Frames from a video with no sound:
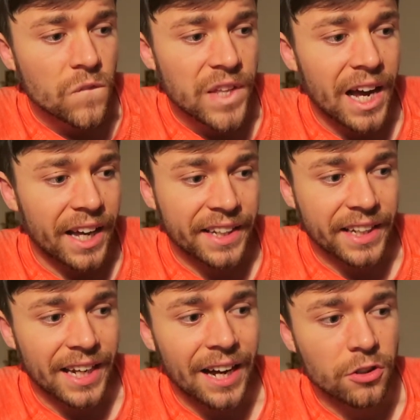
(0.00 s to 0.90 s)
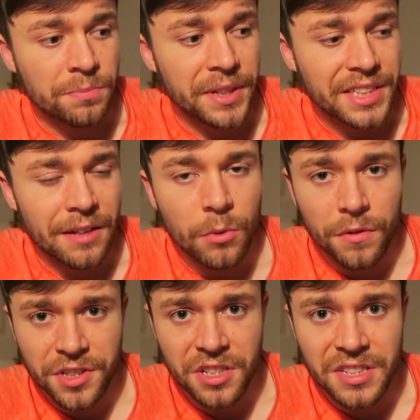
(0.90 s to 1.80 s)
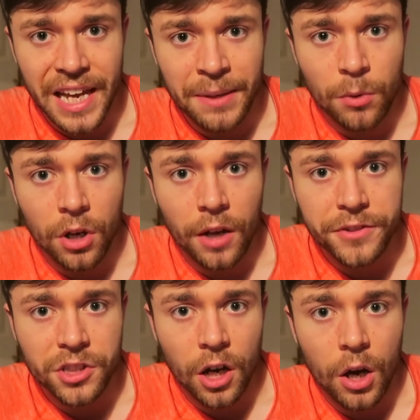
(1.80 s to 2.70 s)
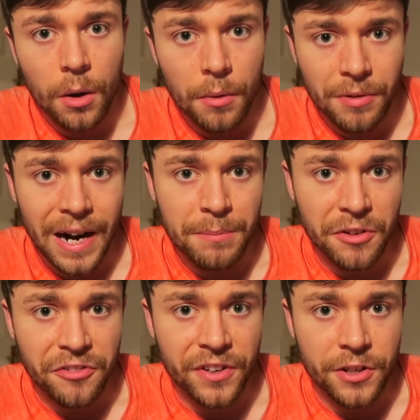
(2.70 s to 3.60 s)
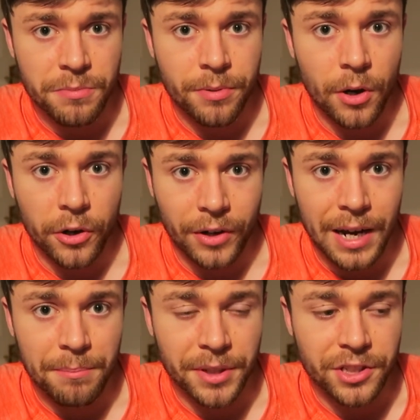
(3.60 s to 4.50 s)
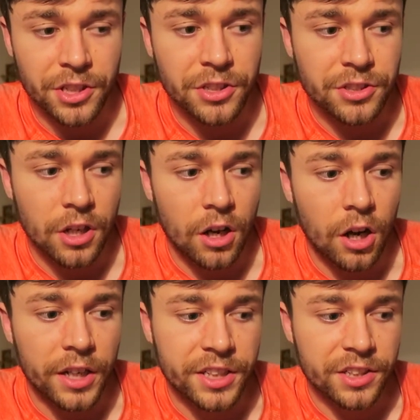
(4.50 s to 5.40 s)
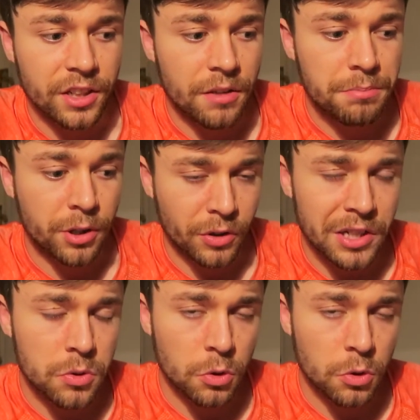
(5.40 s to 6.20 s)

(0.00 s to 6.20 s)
that allows me to have more of a sustainable lifestyle around my fitness program, because I can progress